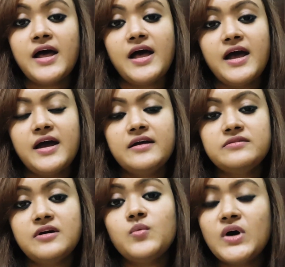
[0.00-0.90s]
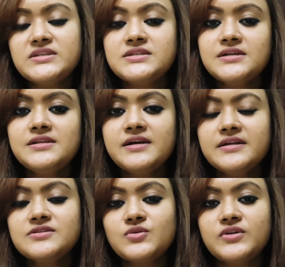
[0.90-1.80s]
And watch till the
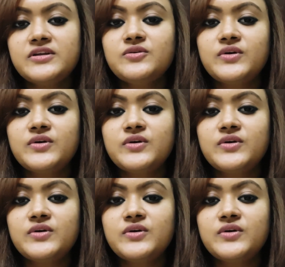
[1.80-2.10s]
end so that you